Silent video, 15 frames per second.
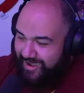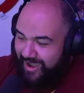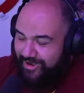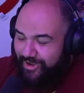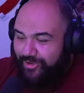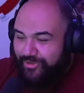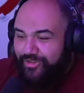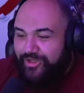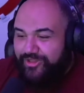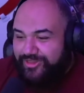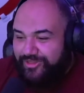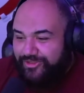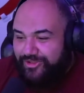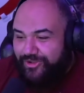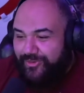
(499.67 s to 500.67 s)
I know. Look,
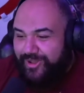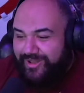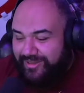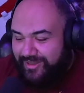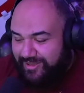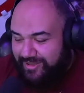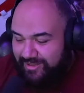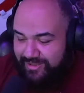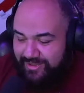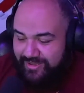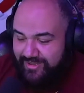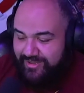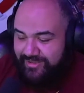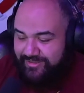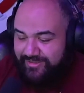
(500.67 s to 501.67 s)
you know what?
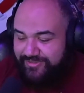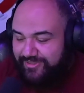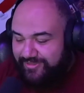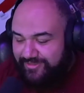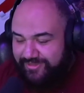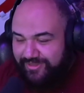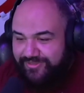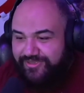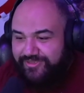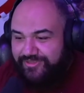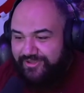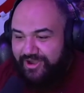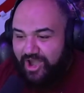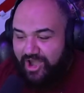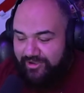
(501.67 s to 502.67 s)
This is this is
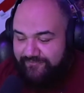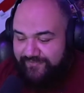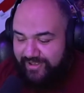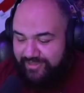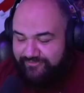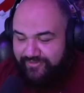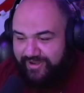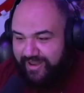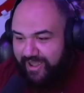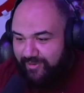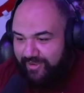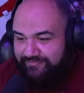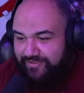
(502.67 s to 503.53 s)
the Kong fans right now.